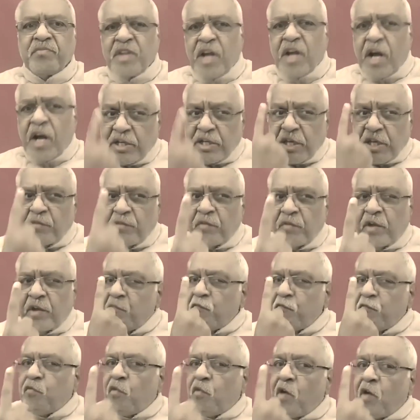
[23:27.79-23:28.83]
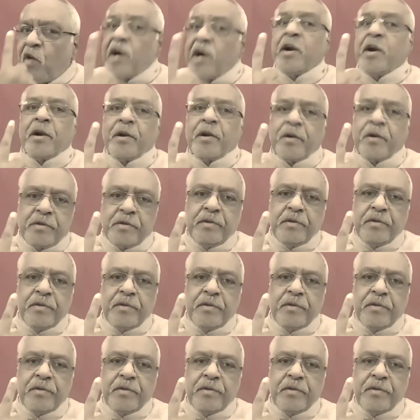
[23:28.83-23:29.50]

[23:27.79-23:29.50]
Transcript: Not even one.